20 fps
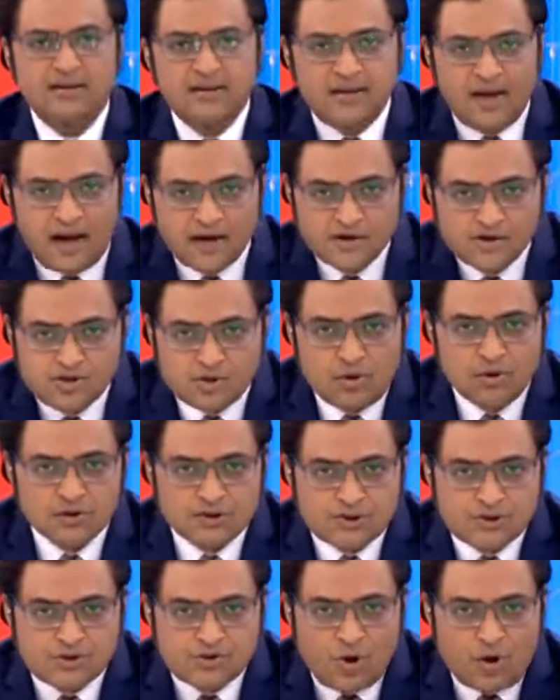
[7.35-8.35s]
the
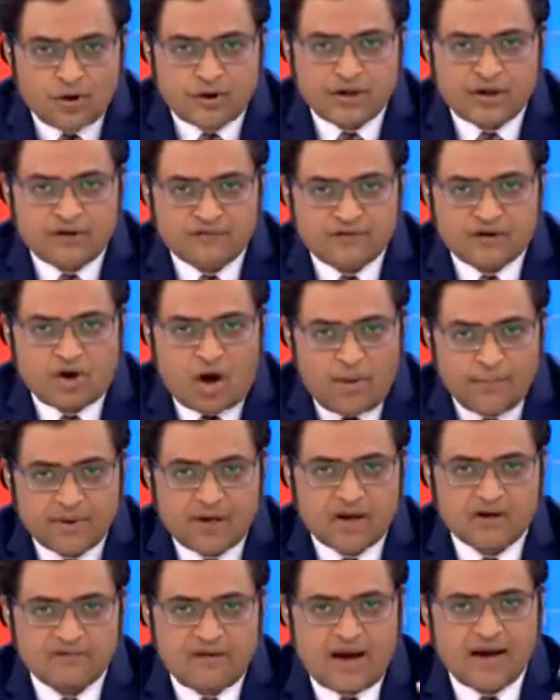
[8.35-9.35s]
untold story of the
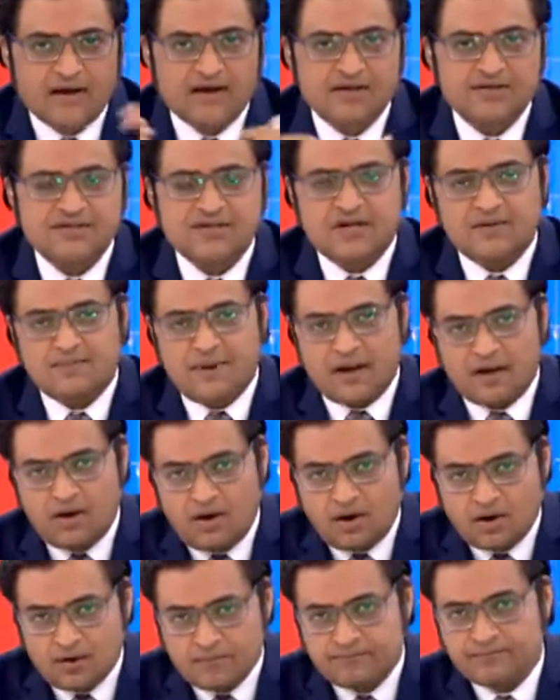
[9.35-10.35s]
communal violence in
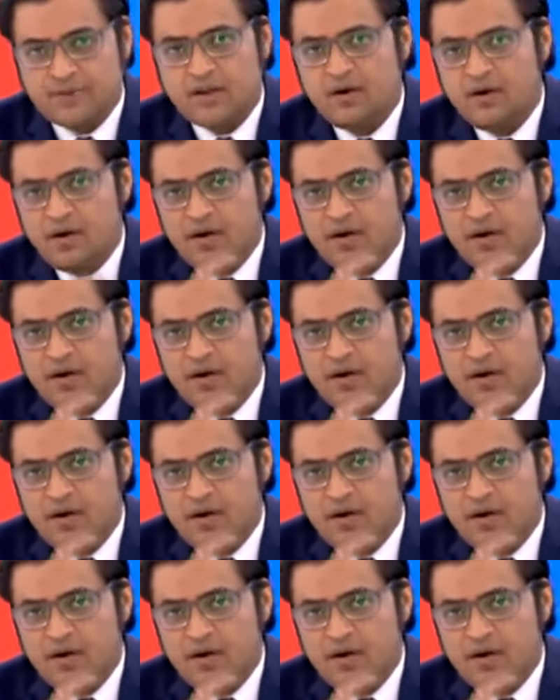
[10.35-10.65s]
Bengal.